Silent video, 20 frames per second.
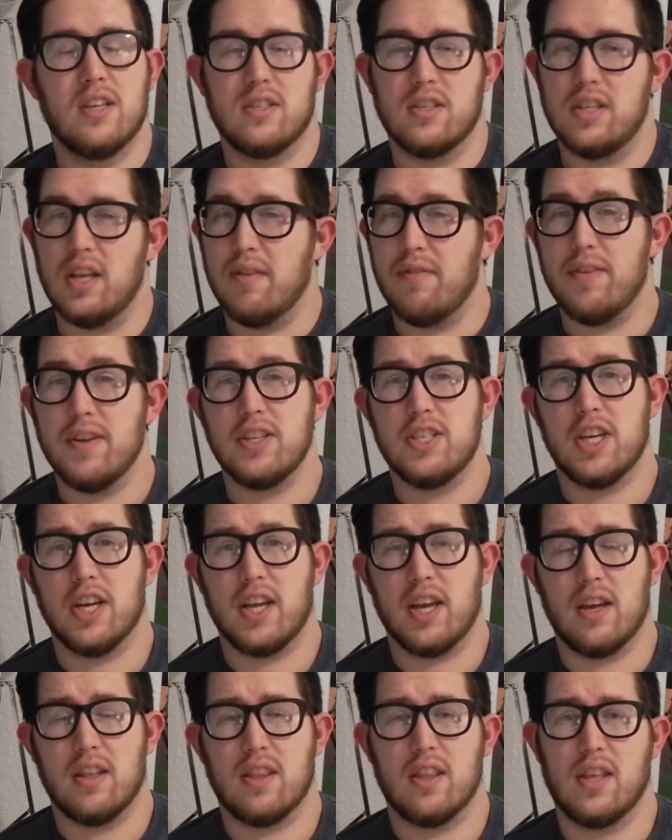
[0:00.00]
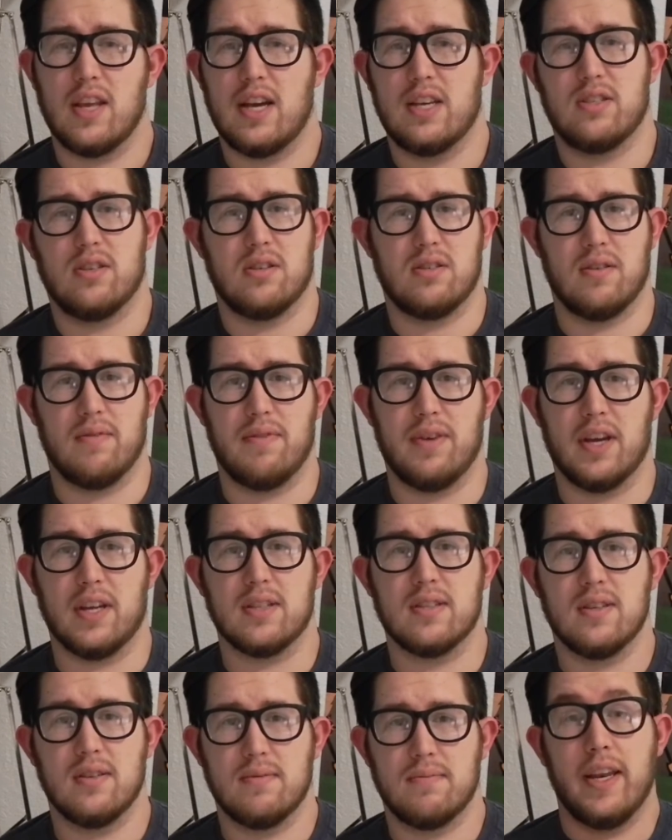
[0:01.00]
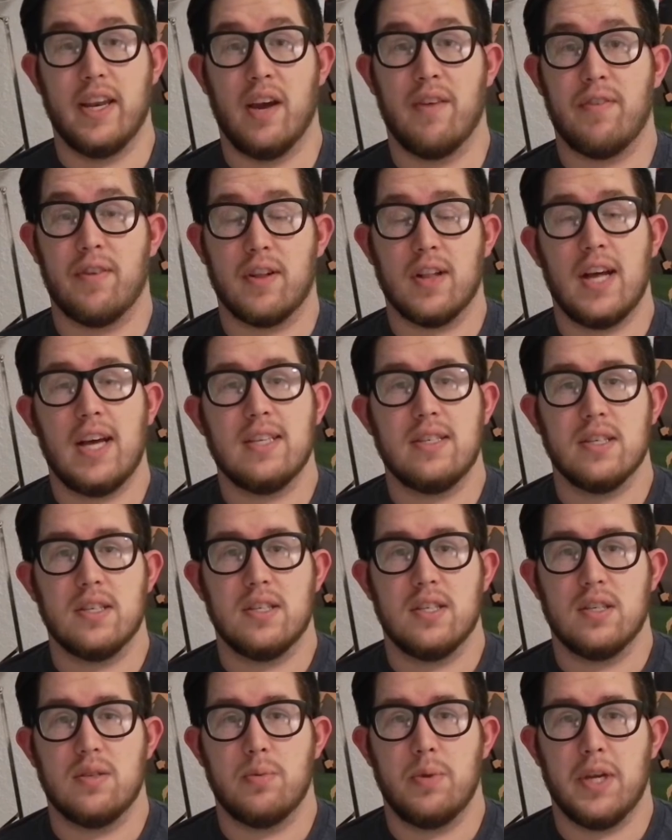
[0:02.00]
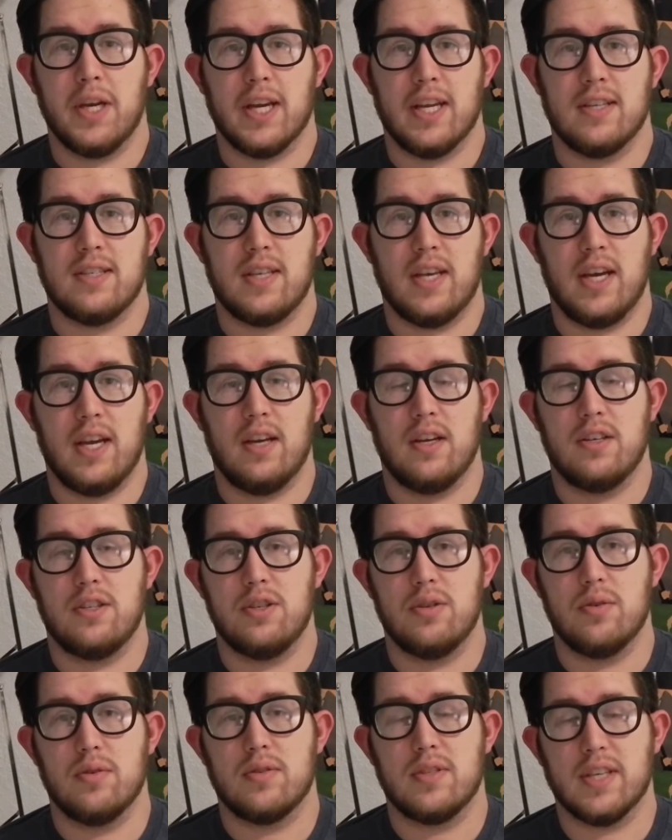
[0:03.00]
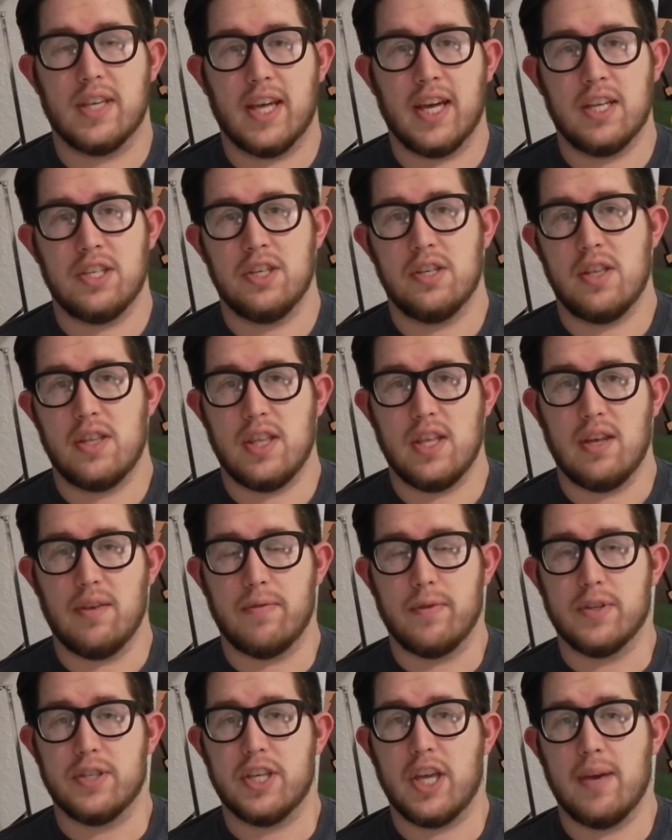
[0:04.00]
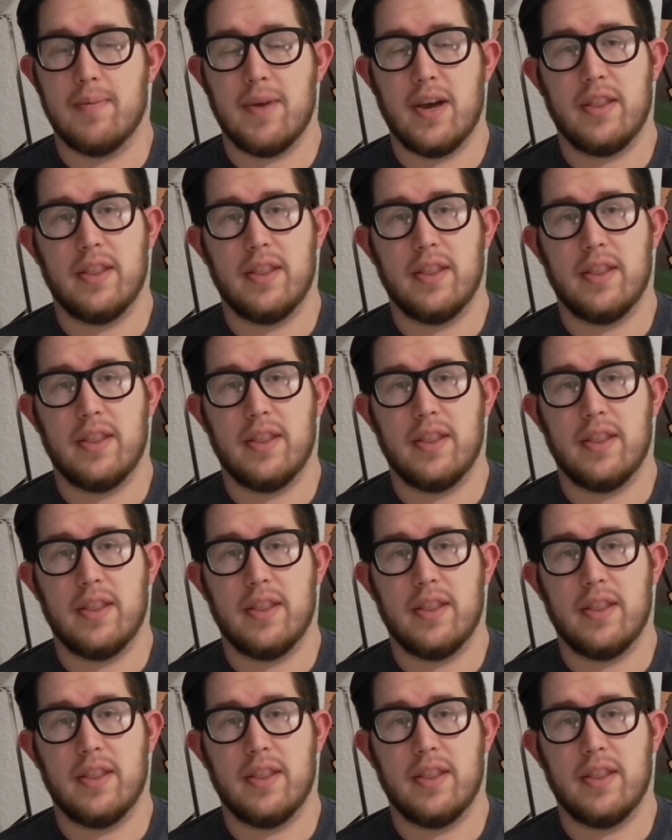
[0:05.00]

So definitely check out The Lazarus Effect. Now for classics this week, I decided to do To Catch a Thief, which came